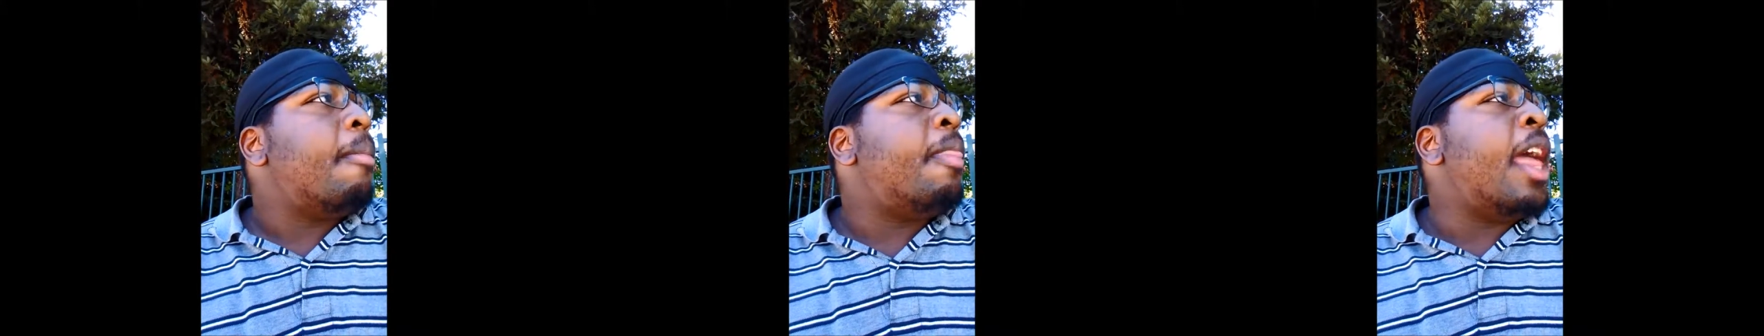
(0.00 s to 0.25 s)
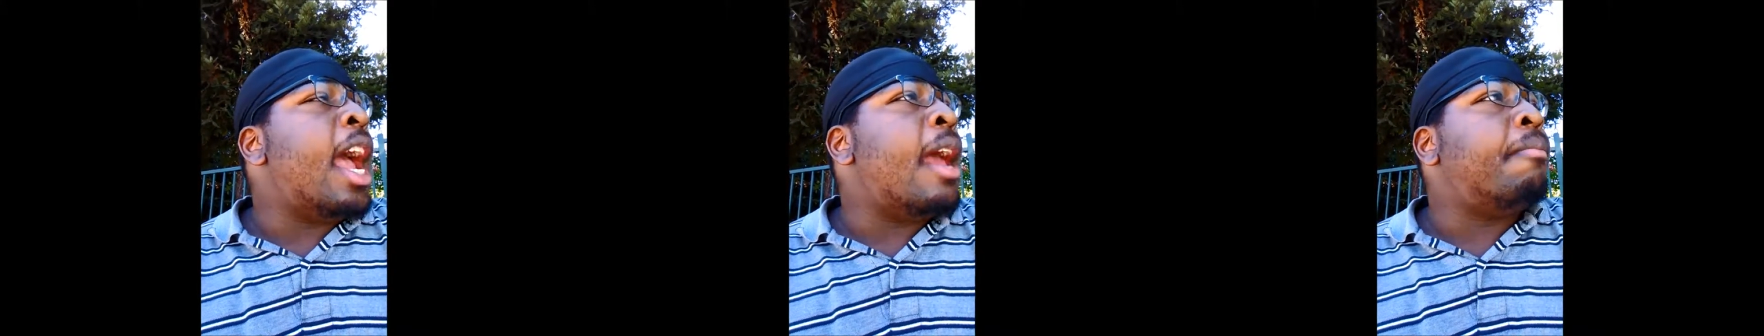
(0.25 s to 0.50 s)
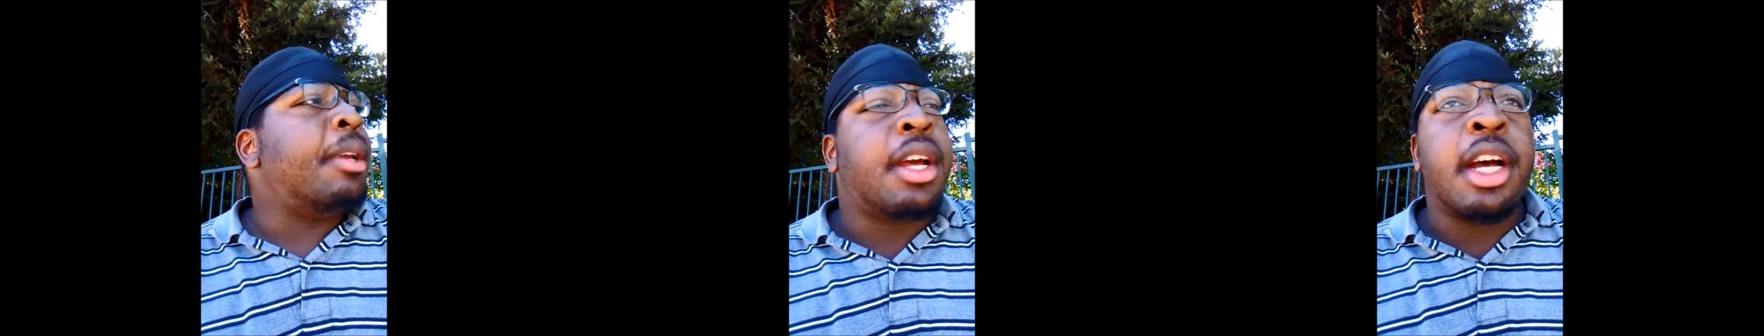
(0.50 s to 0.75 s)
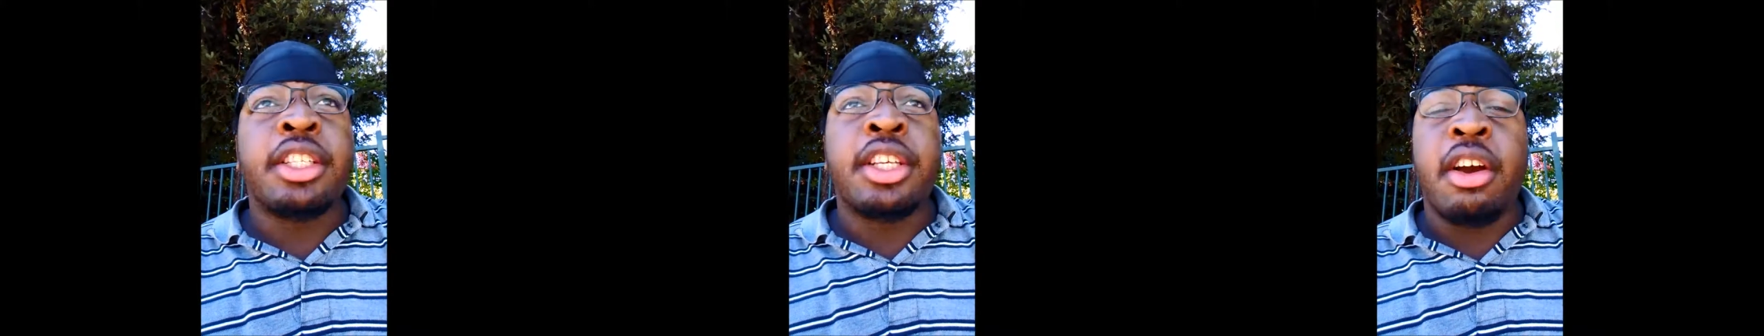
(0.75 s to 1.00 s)
that
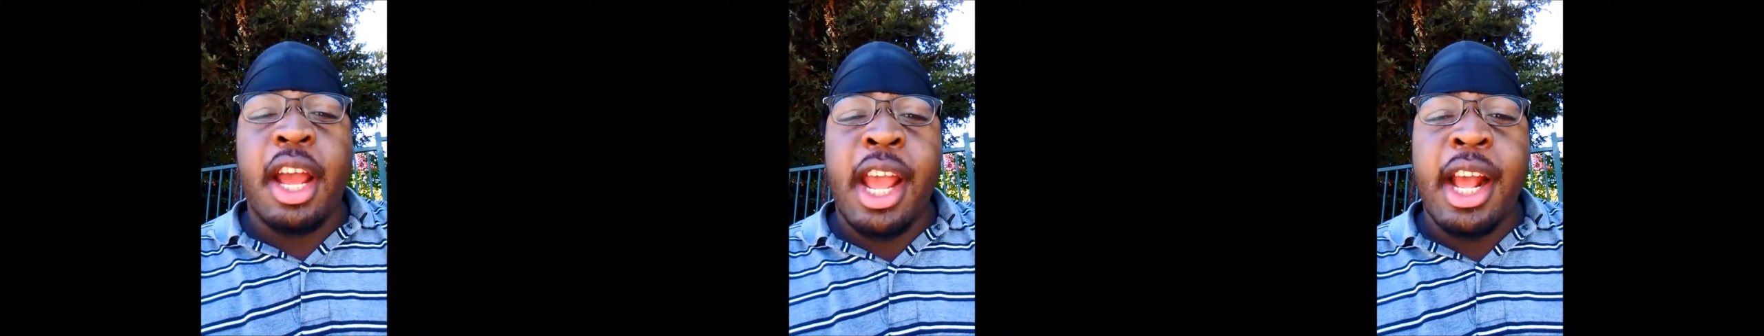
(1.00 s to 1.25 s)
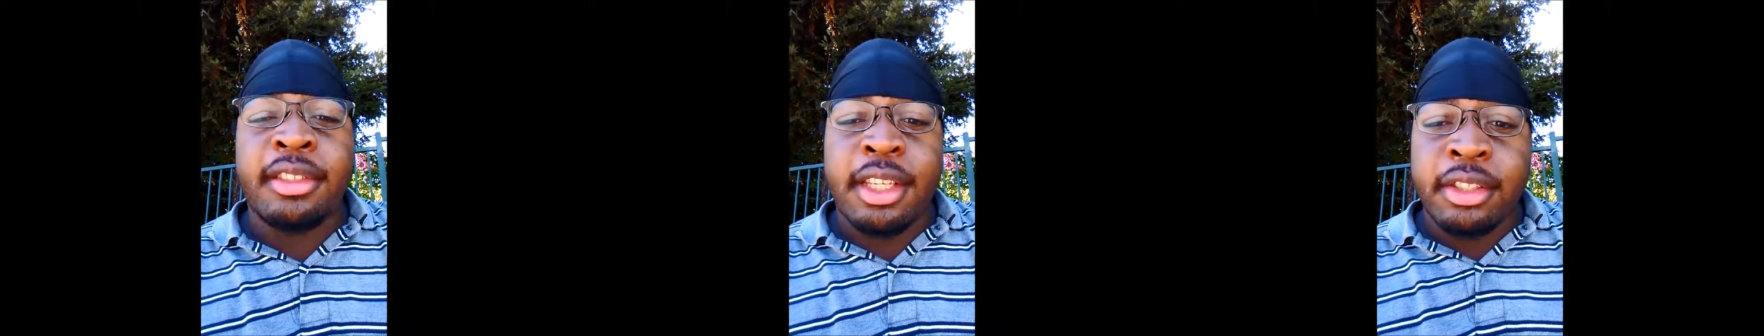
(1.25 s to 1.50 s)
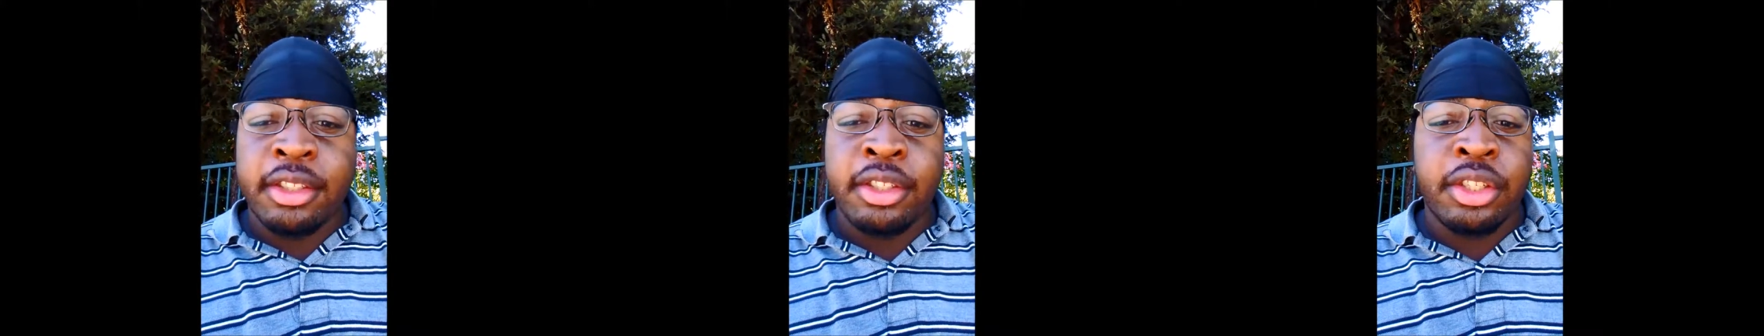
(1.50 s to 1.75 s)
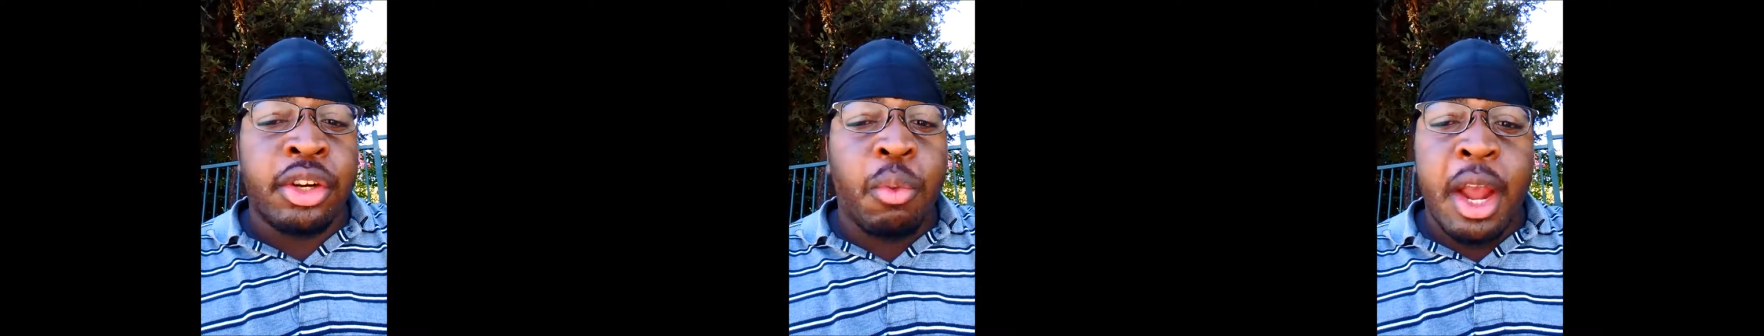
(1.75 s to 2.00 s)
because of your
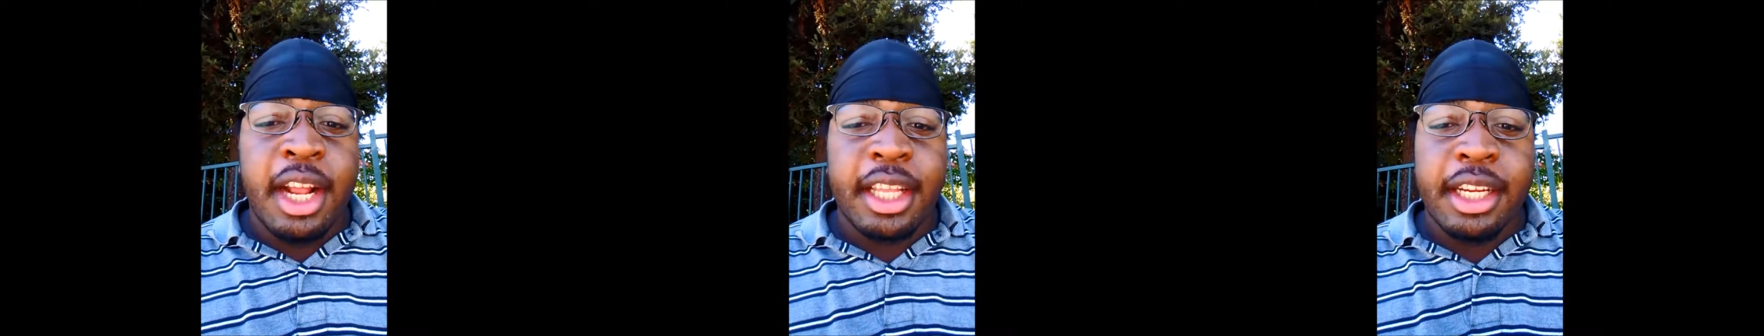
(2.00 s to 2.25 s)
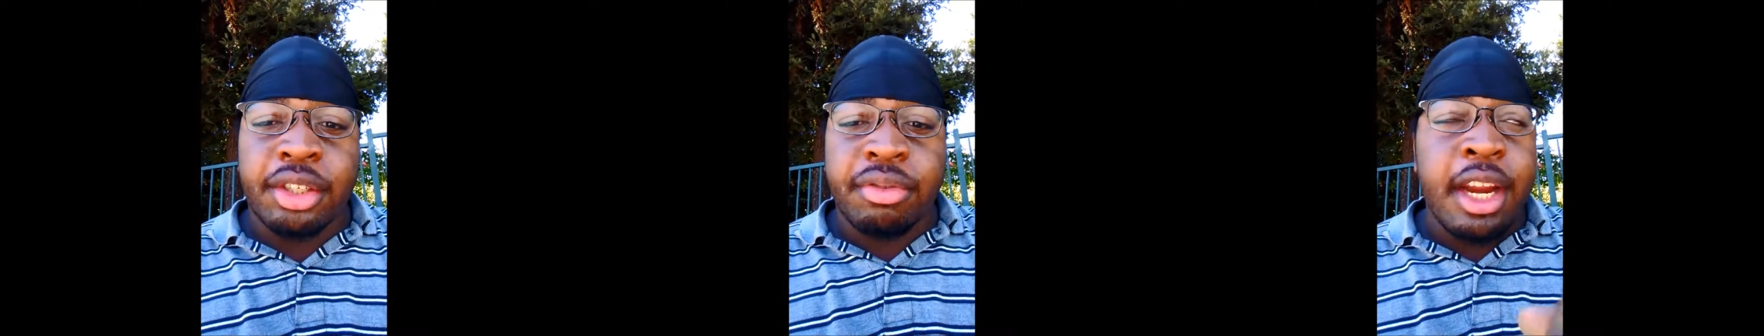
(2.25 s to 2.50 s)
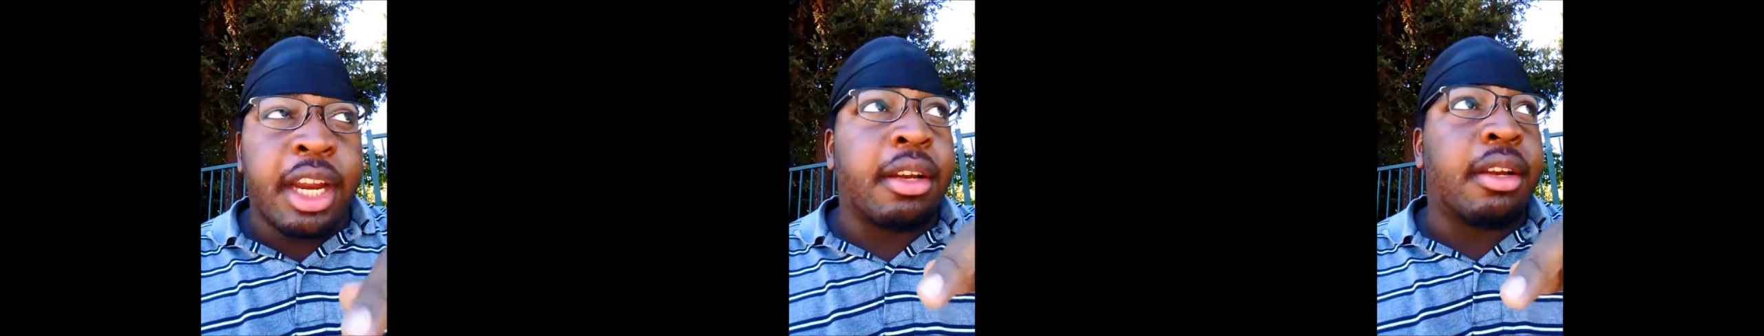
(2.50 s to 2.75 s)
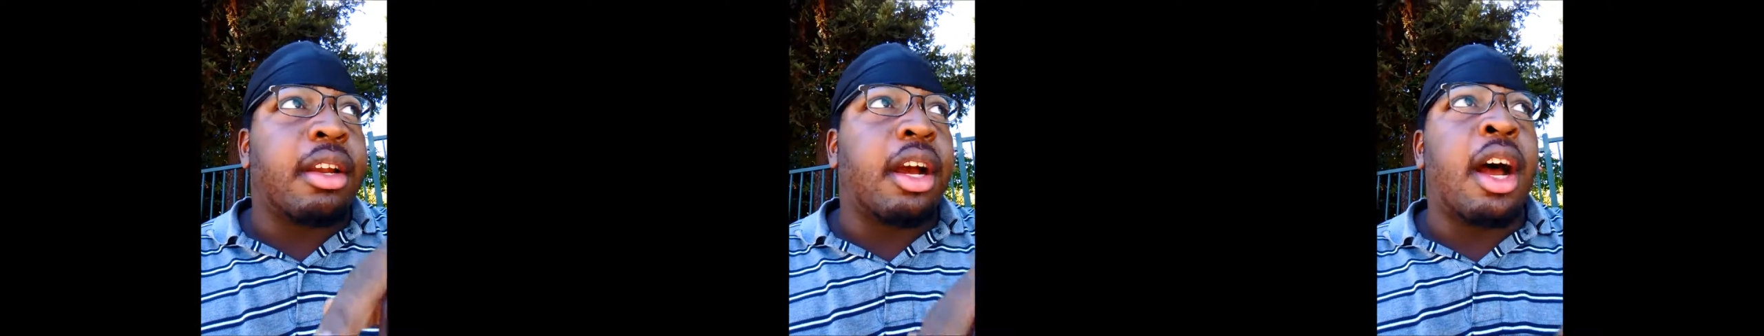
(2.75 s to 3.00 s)
ancestors and the way that they treated
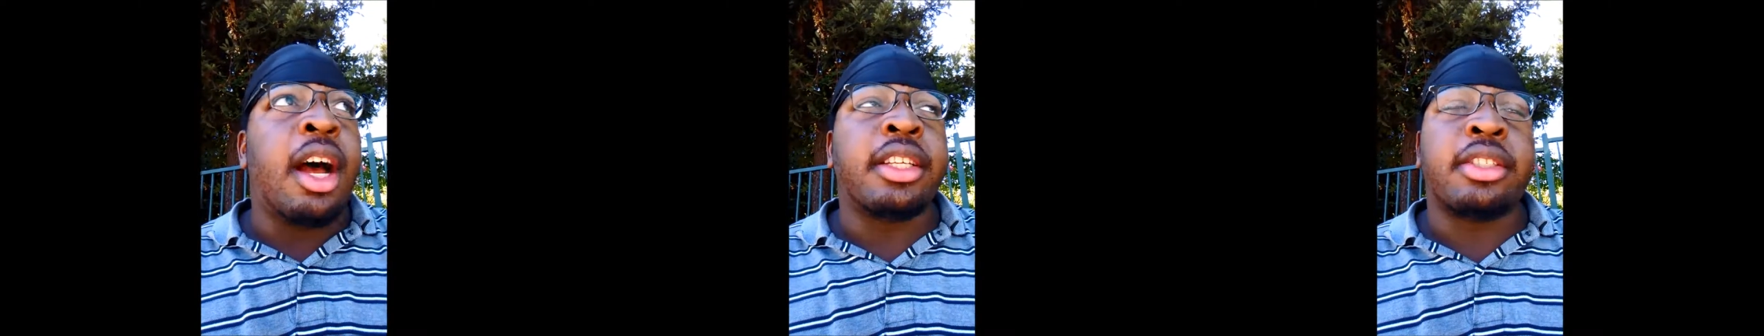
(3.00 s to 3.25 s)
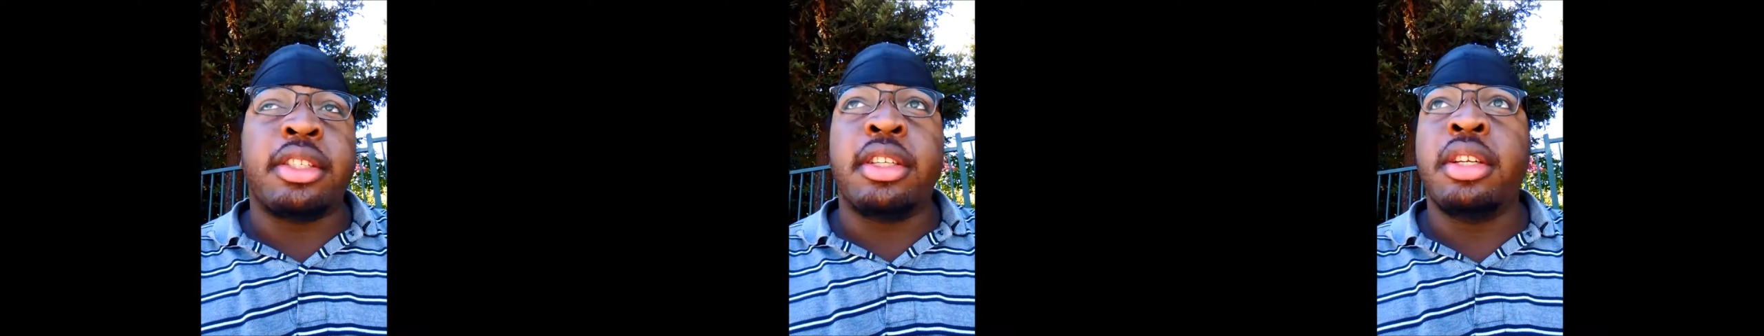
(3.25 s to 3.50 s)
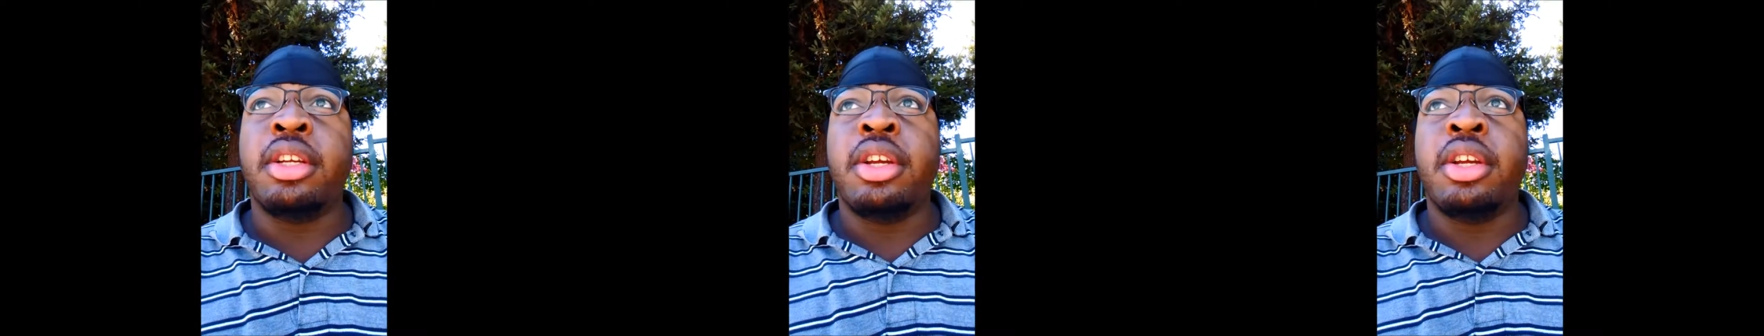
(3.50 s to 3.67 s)
us,